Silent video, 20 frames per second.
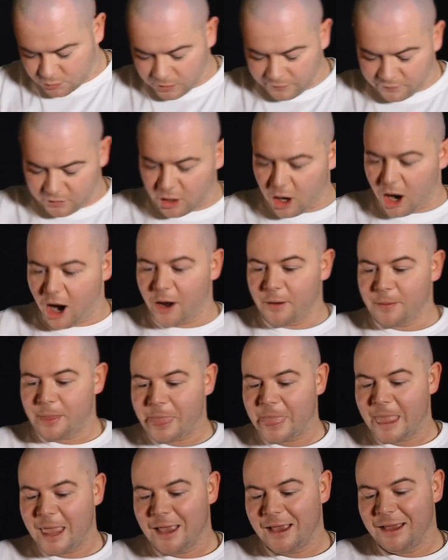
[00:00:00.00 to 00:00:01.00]
We've
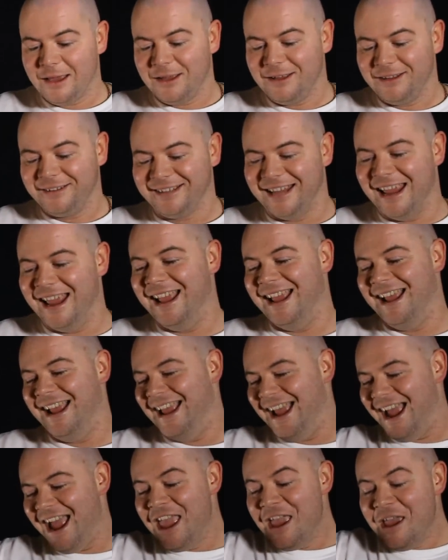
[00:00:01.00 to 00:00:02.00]
got
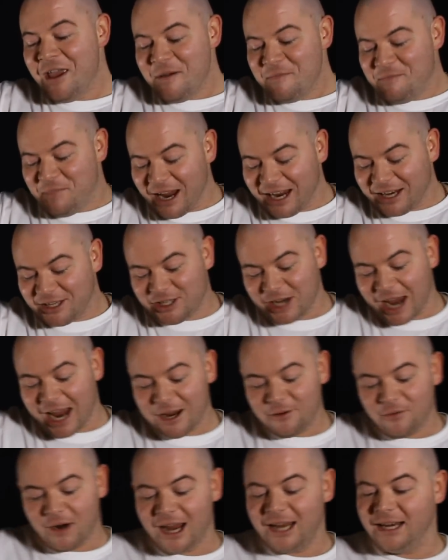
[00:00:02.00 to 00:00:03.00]
Big
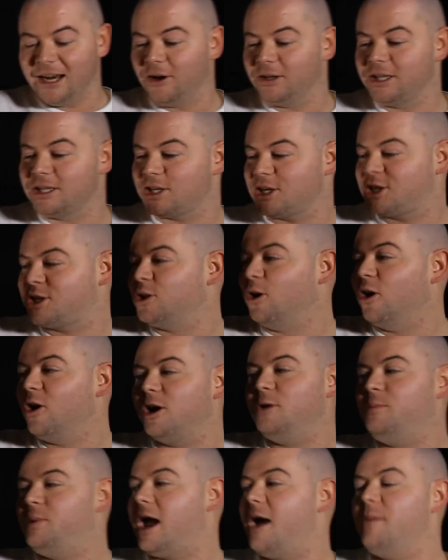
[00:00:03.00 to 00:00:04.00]
J. Right now, there's a
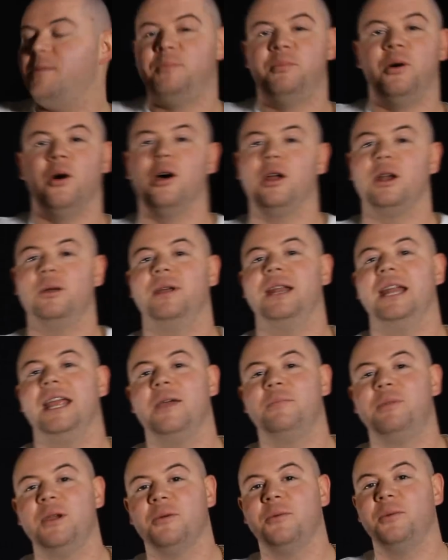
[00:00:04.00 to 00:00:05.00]
story behind me putting him in
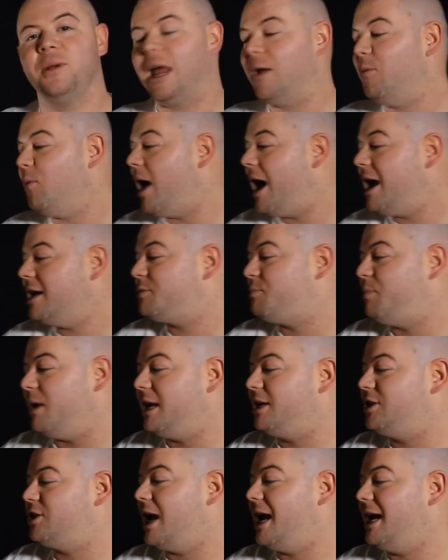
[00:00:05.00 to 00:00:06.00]
here. People will be like, why is
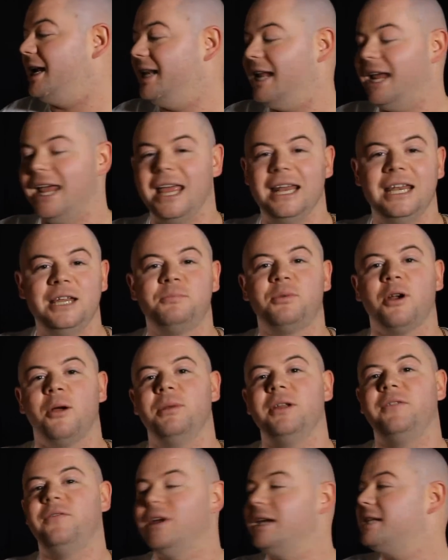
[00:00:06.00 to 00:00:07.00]
Big J in there? And he
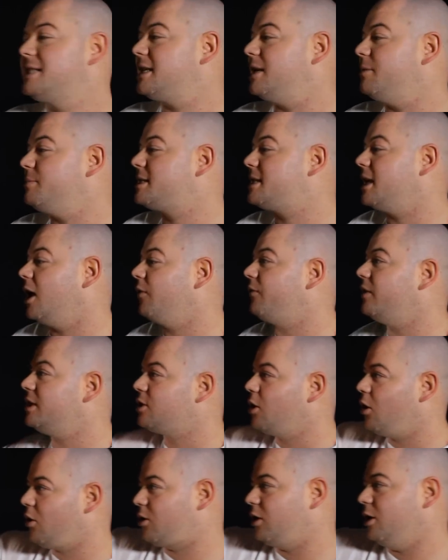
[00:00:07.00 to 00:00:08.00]
probably thinks it himself. He's
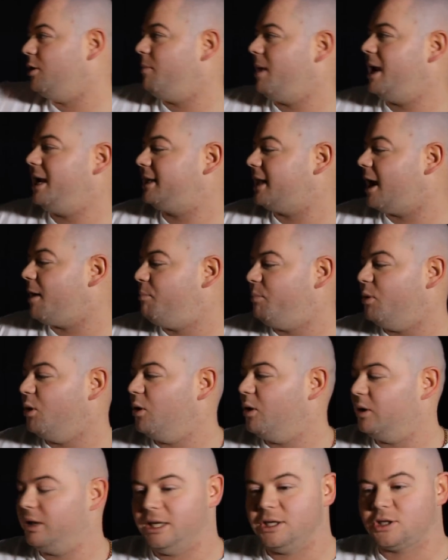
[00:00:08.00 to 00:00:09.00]
not going to make that
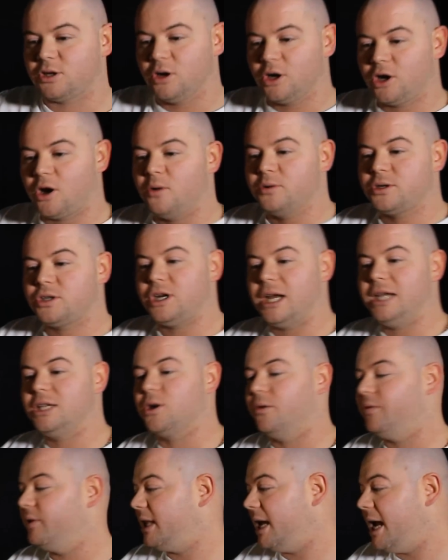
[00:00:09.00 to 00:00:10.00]
board. He's going to go straight
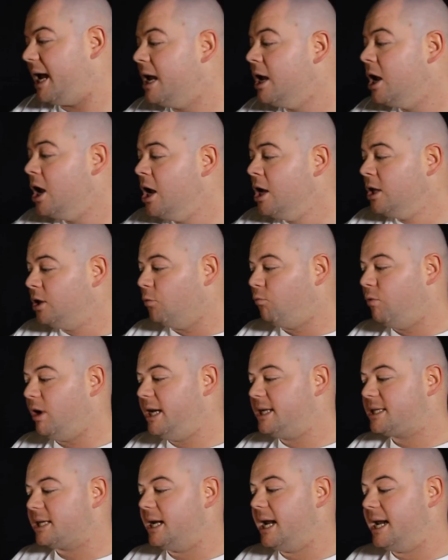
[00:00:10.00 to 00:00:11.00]
over there. The
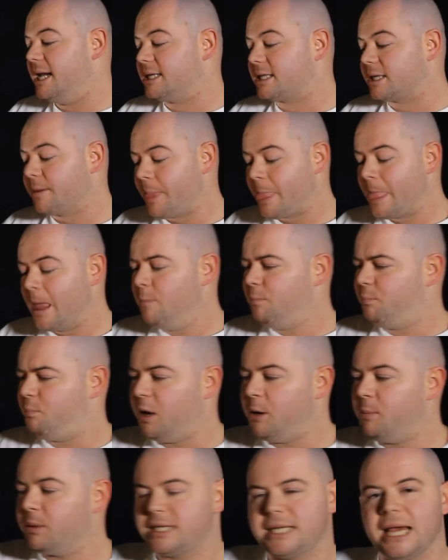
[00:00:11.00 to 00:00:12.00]
reason is,
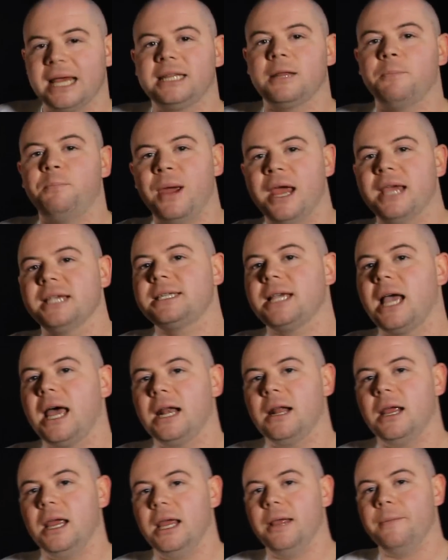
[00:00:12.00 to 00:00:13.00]
people take the piss
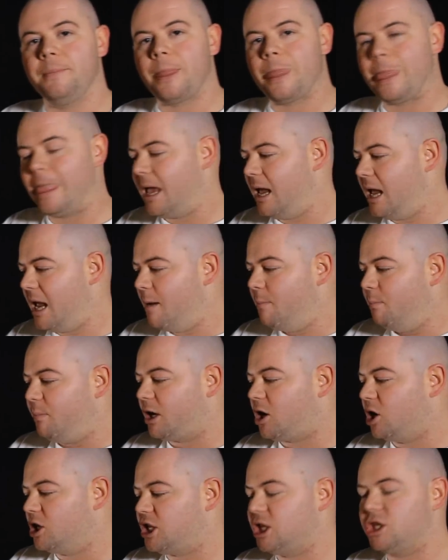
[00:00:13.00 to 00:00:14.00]
out of him
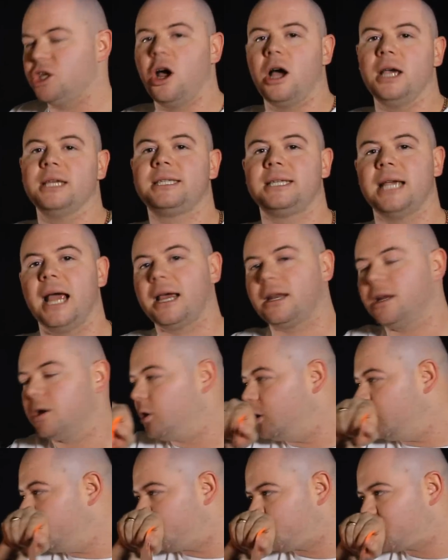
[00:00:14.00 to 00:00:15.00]
because he's not as
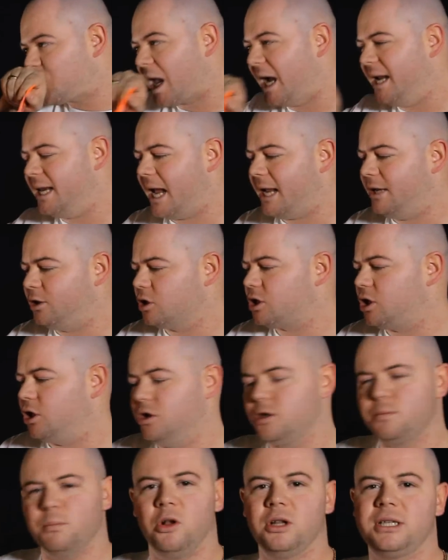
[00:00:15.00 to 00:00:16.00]
technical. And yeah, he doesn't
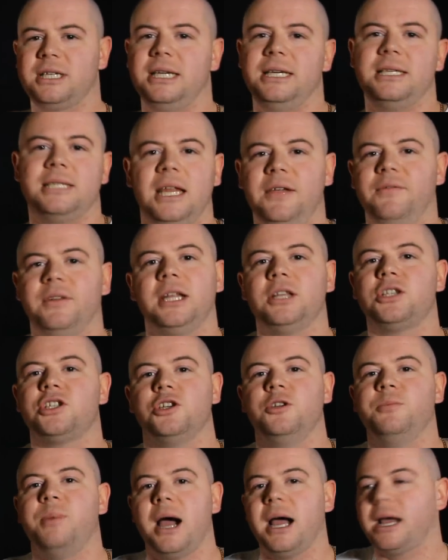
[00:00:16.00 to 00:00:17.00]
use multis, neither did
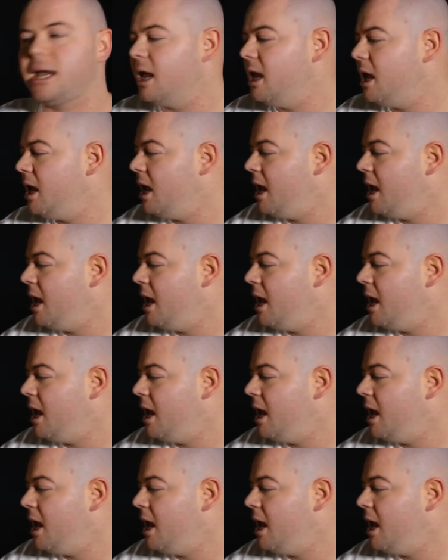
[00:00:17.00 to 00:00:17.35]
Tupac.